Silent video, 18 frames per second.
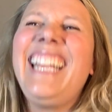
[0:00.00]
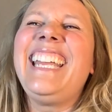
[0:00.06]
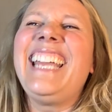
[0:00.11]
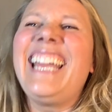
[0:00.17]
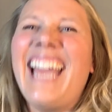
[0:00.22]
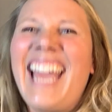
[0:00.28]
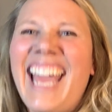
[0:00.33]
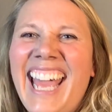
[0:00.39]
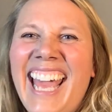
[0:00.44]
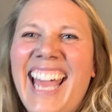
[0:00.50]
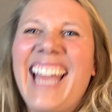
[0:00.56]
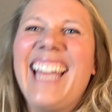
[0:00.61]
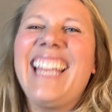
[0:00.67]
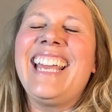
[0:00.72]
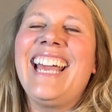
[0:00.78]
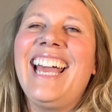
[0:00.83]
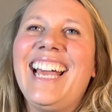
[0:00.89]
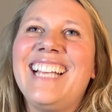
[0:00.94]

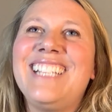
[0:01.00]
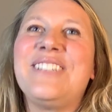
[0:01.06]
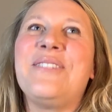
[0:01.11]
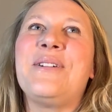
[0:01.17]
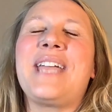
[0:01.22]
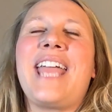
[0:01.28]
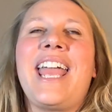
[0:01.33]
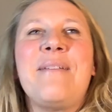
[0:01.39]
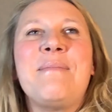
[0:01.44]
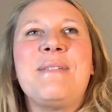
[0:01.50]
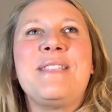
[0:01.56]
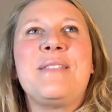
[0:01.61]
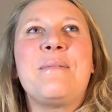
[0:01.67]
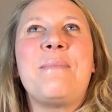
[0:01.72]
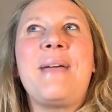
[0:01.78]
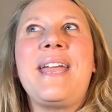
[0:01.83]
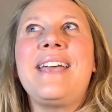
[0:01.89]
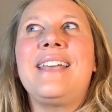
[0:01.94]
Yeah. So it came in
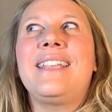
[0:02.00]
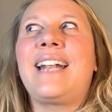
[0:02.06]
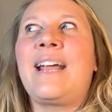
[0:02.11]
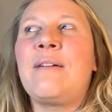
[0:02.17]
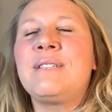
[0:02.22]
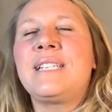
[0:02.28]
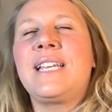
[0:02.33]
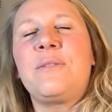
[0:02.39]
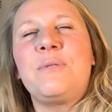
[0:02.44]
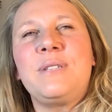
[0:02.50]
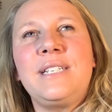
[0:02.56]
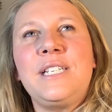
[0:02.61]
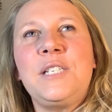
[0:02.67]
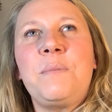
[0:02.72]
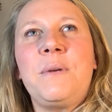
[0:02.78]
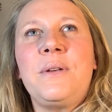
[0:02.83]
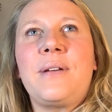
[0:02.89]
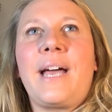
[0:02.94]
the mail and I was like,
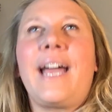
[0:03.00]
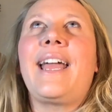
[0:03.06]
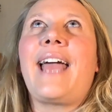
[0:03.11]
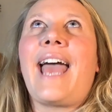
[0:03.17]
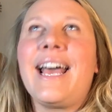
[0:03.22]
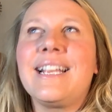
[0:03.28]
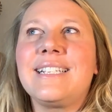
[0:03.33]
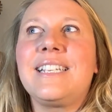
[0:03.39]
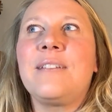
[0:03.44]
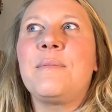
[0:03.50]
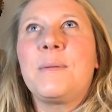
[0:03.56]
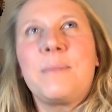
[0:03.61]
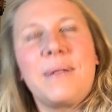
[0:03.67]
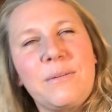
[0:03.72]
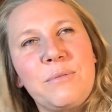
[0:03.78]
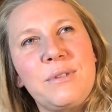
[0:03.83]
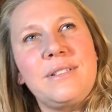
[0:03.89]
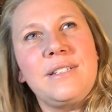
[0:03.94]
I asked him, I'm
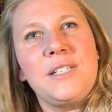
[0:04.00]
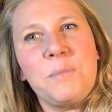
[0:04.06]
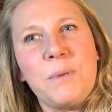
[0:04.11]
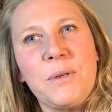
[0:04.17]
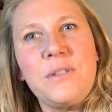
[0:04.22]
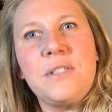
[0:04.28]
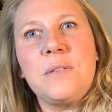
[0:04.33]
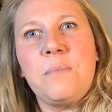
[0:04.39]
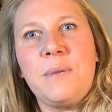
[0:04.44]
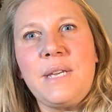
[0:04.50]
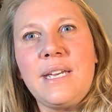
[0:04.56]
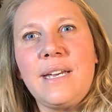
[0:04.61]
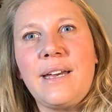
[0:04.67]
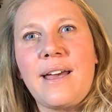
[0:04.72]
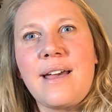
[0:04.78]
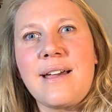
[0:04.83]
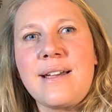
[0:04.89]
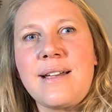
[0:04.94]
like, was this supposed to be
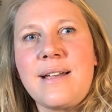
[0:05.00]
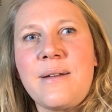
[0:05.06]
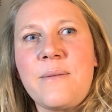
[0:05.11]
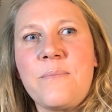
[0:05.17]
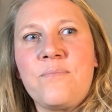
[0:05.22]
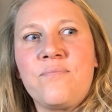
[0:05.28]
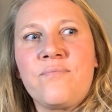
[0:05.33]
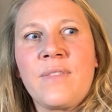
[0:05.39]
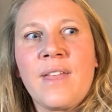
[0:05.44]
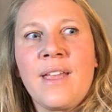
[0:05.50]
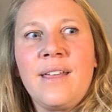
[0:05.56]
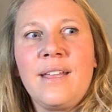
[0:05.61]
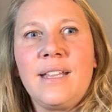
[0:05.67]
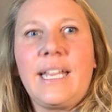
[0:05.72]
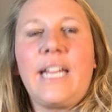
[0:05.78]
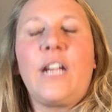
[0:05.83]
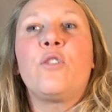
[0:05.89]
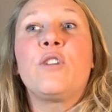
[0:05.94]
a,
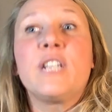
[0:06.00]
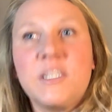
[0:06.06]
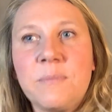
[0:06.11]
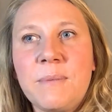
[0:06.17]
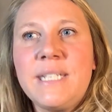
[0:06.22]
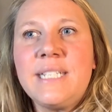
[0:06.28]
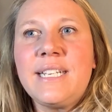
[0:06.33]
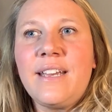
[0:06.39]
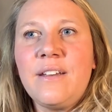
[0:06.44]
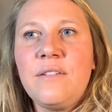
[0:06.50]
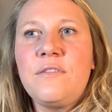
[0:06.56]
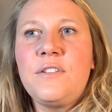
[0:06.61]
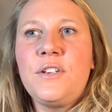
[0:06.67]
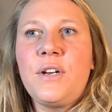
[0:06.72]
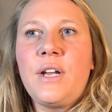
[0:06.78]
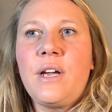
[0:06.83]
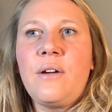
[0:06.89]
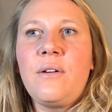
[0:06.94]
like Christmas gift,
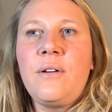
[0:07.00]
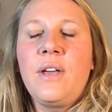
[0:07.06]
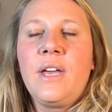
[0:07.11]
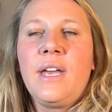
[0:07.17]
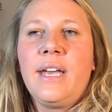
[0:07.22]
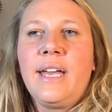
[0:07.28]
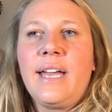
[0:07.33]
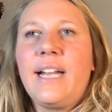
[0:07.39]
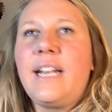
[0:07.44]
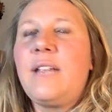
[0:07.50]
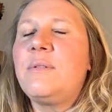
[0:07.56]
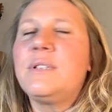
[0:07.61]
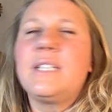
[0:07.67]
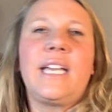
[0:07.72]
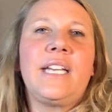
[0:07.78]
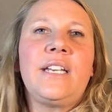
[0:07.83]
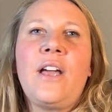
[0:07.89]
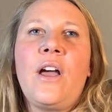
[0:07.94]
And he was
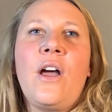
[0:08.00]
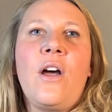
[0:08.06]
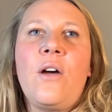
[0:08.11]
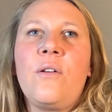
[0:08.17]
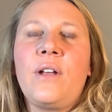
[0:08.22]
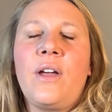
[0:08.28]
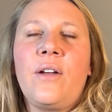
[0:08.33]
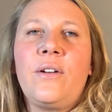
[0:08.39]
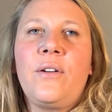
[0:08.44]
like, no.